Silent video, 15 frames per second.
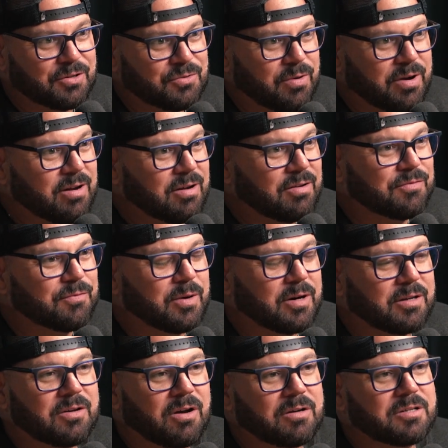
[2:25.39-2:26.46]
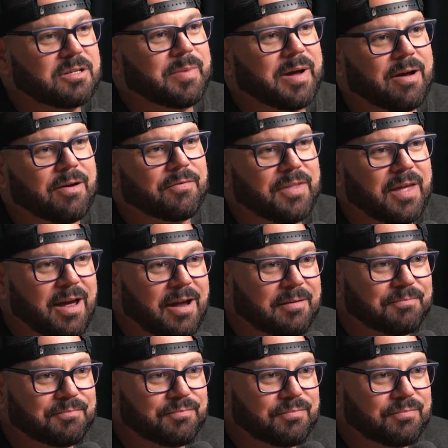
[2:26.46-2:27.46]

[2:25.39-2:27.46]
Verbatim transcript: twelve where it talks about that,